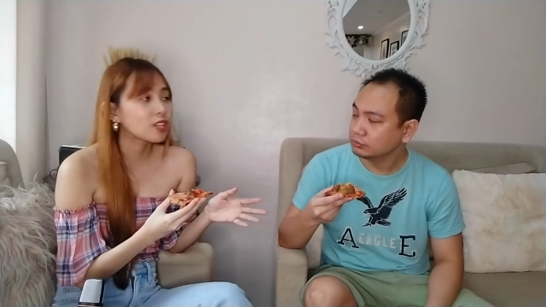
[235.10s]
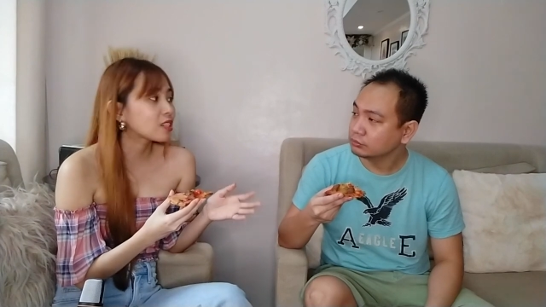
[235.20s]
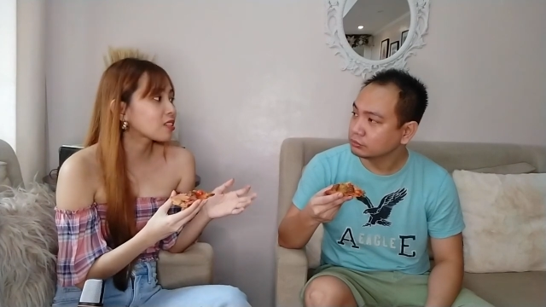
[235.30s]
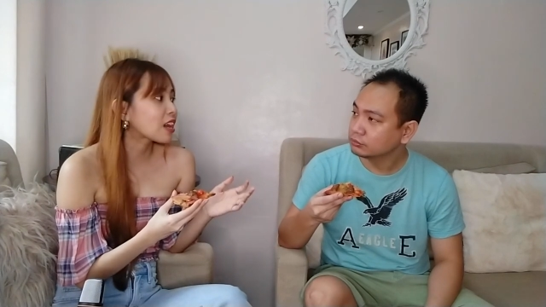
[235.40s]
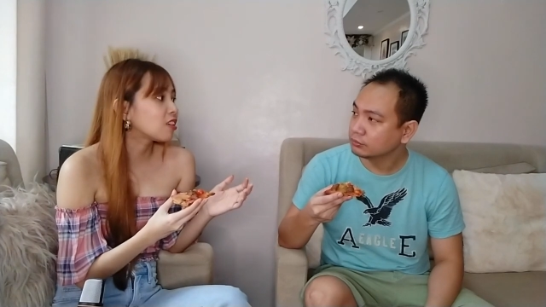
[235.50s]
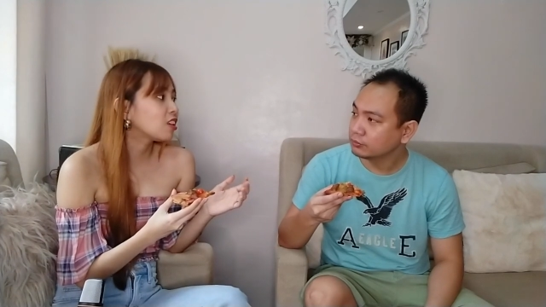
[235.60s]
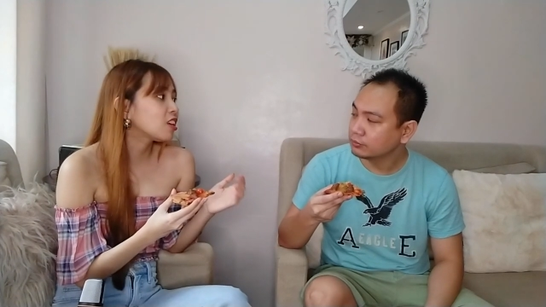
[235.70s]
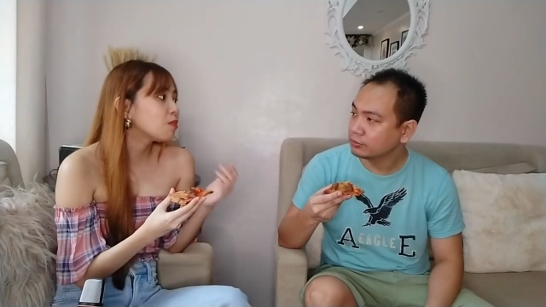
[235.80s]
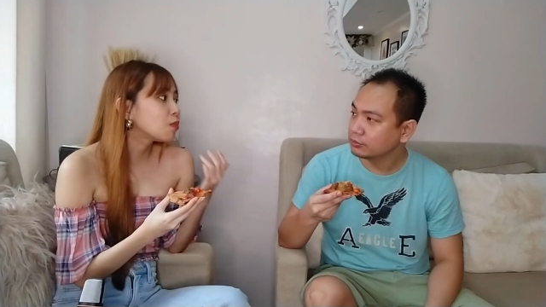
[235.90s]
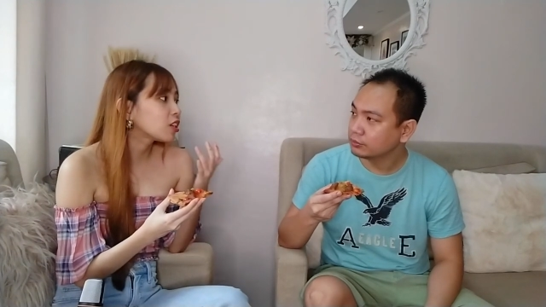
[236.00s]

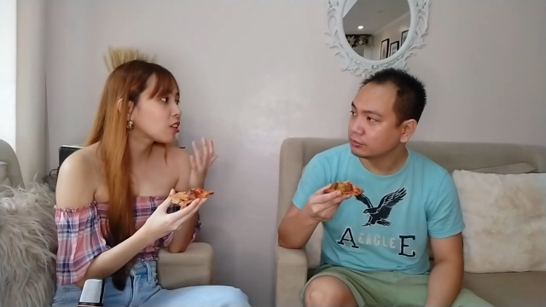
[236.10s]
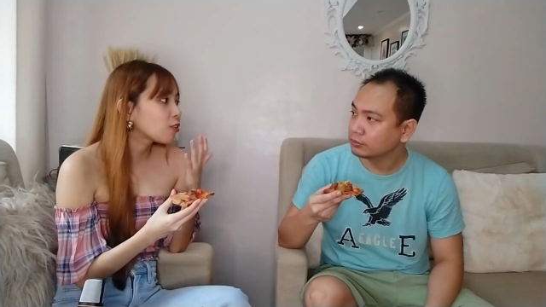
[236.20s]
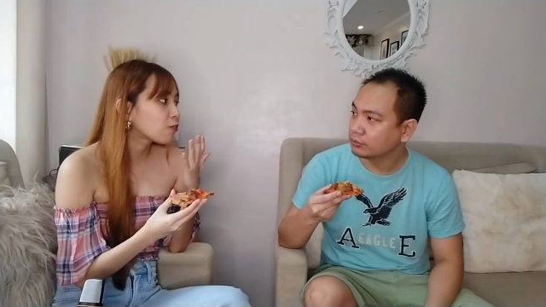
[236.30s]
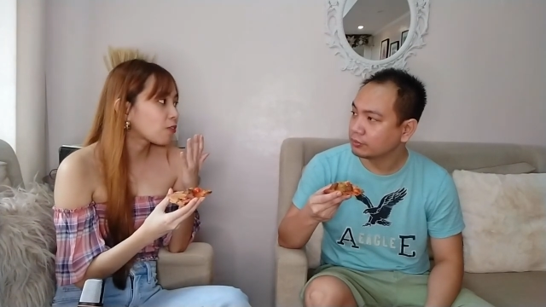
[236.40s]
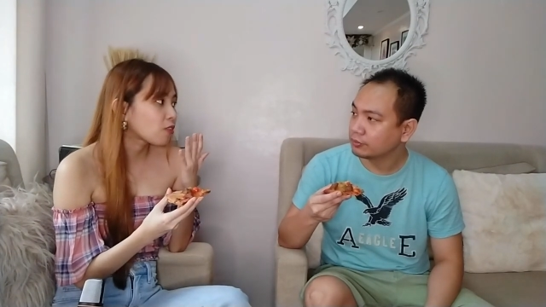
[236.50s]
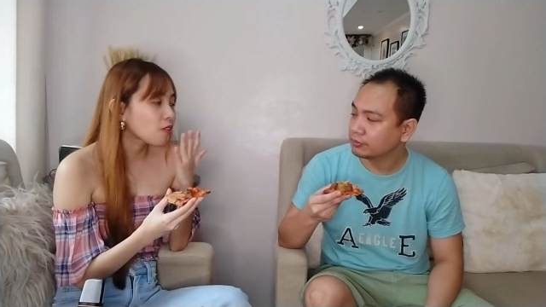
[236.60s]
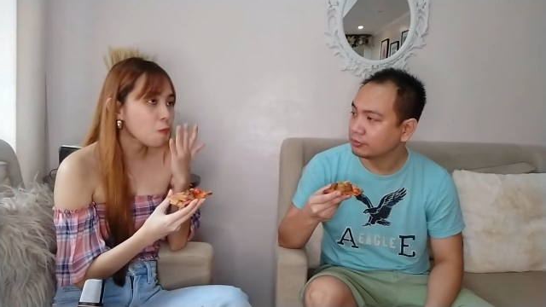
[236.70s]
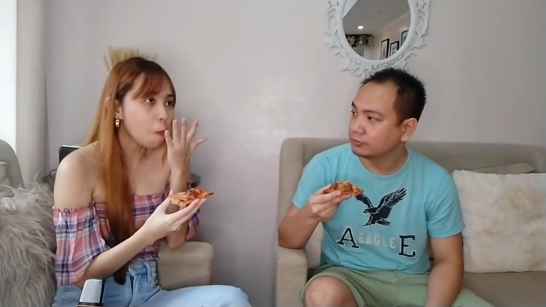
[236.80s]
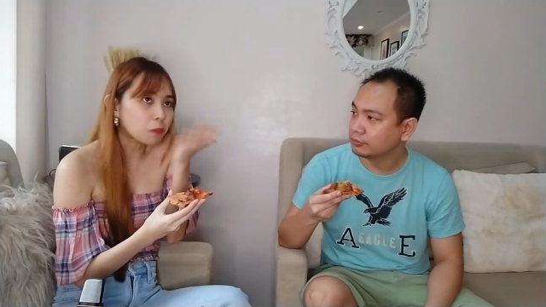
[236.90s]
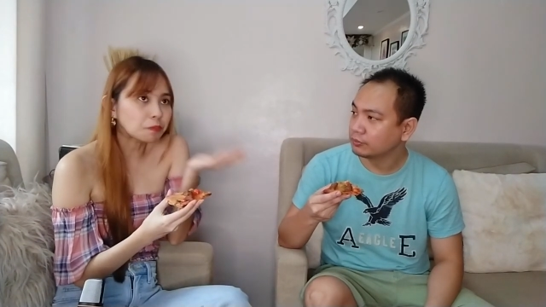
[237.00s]
Speaker 1: necessarily, but if
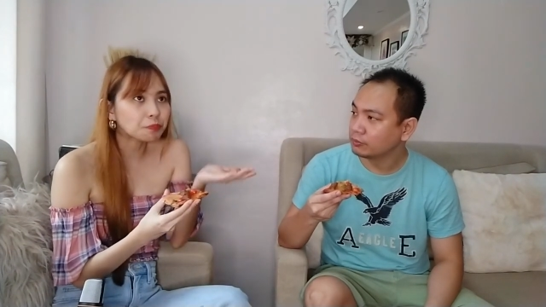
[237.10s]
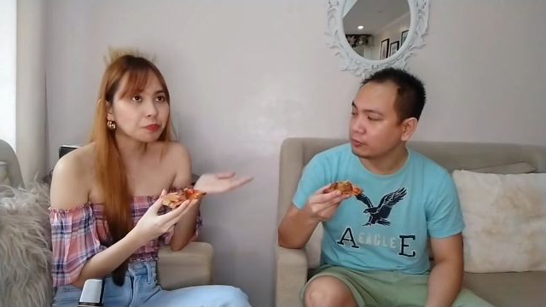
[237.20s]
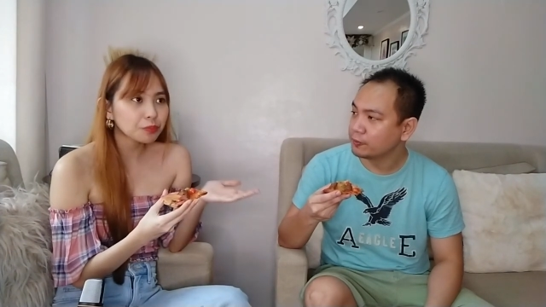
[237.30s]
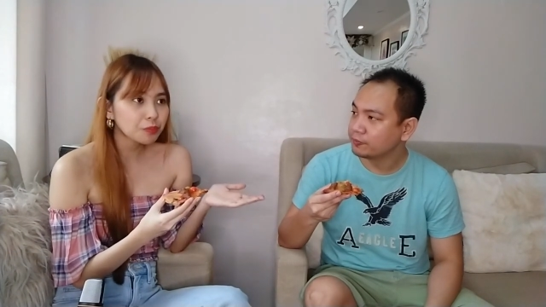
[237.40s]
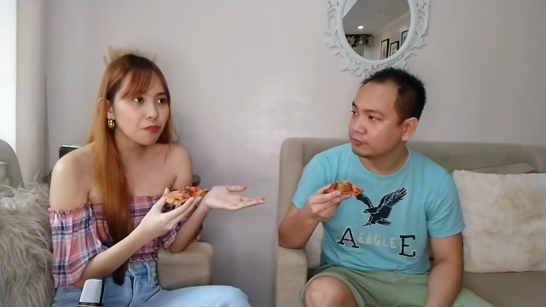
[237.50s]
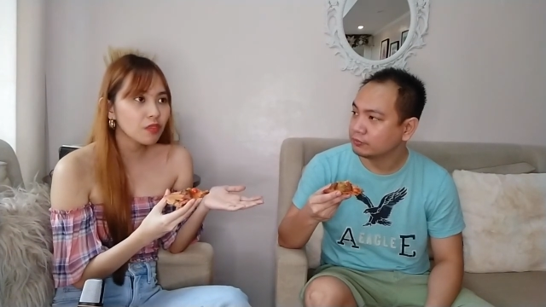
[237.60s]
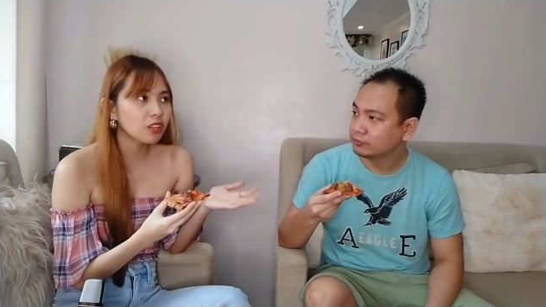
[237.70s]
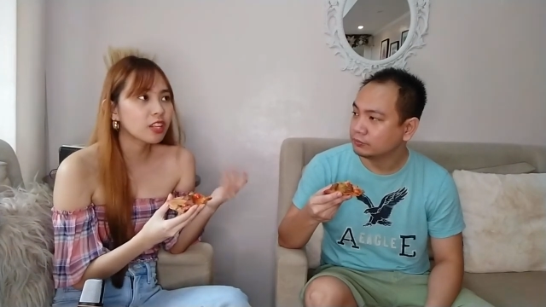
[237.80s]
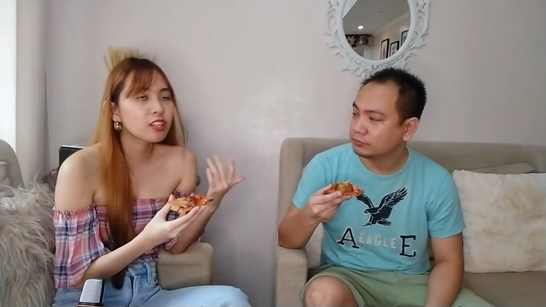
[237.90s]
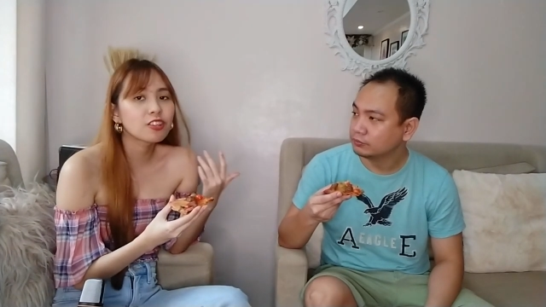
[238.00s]

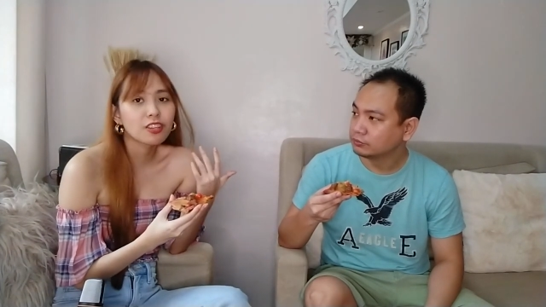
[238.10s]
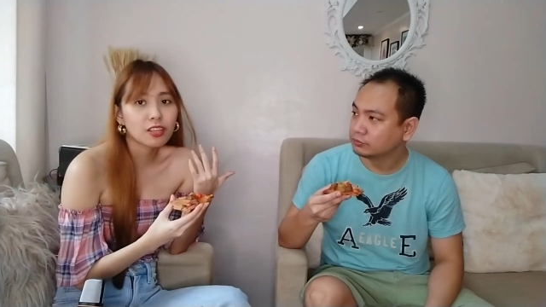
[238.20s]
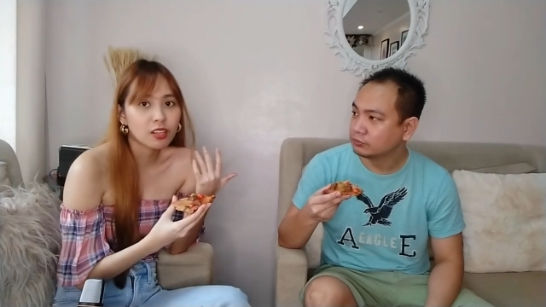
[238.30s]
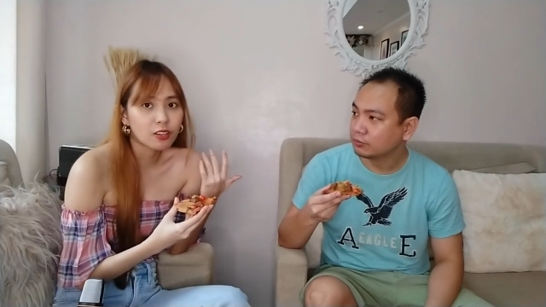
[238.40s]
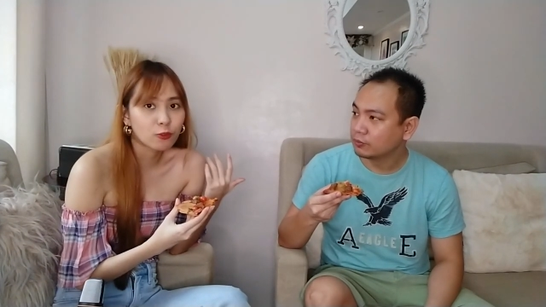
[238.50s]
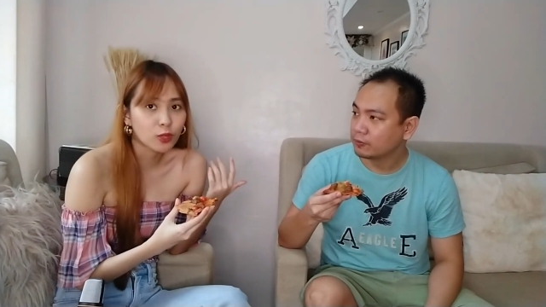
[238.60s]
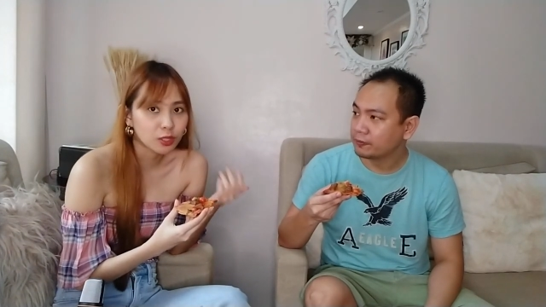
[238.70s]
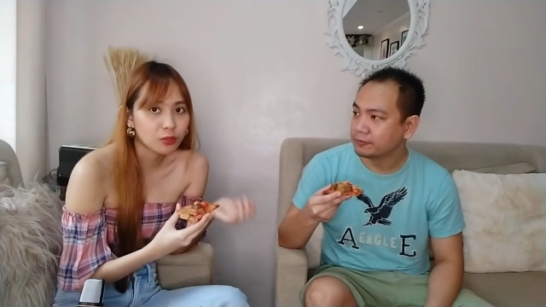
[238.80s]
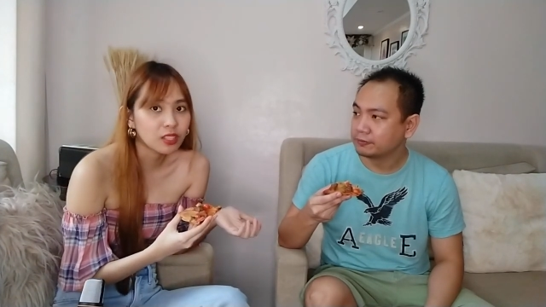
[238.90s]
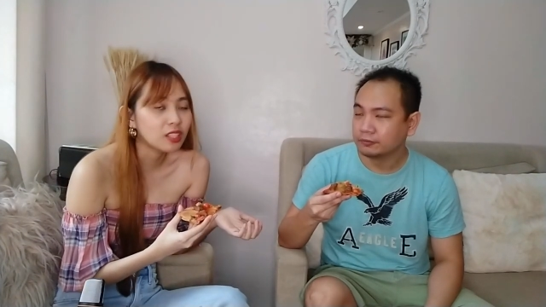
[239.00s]
like you're thinking of what
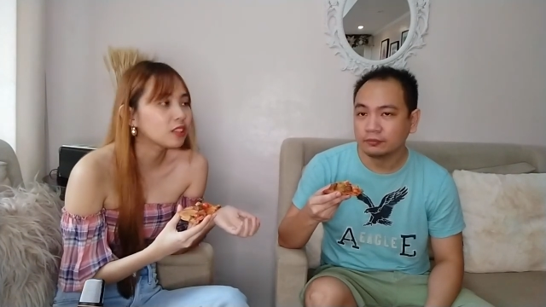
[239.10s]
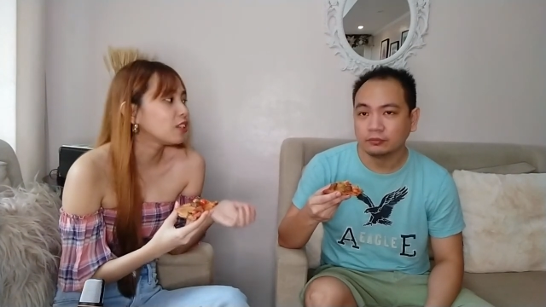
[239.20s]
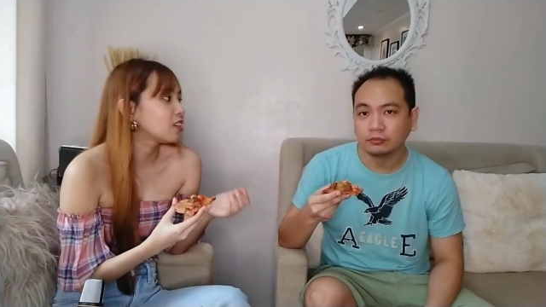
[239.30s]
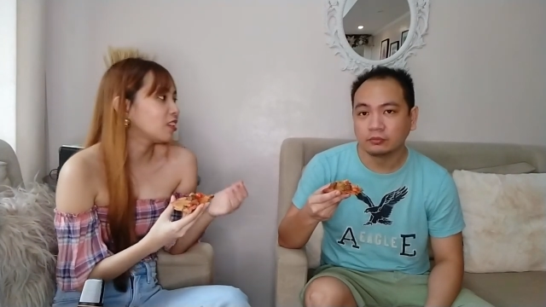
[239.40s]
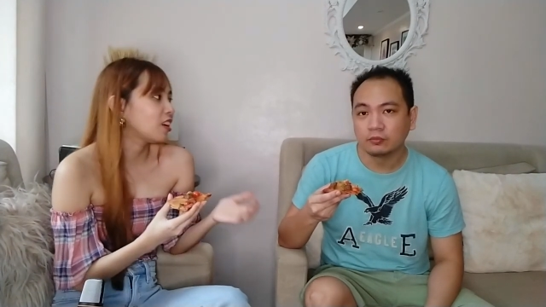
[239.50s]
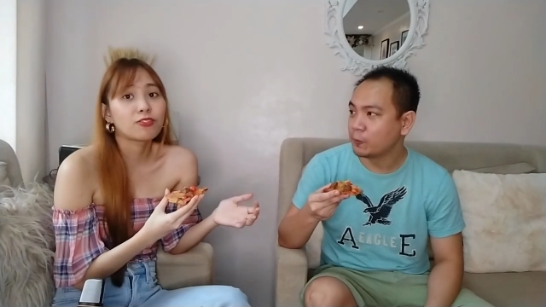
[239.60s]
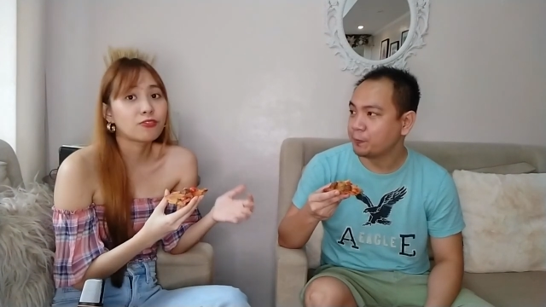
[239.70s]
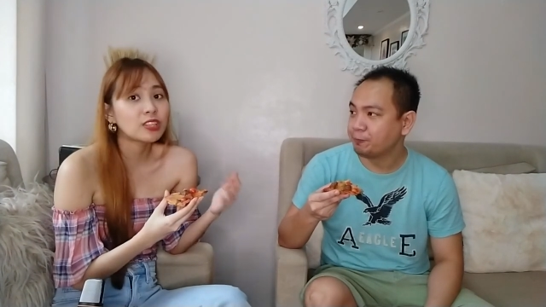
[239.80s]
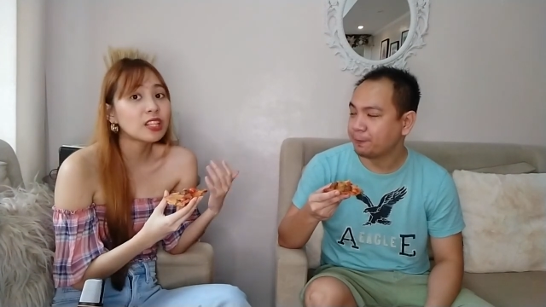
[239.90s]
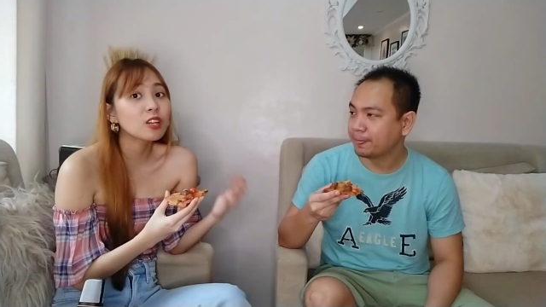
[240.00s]
to eat in a day,
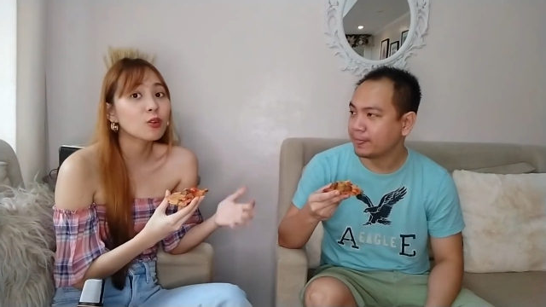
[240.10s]
feeling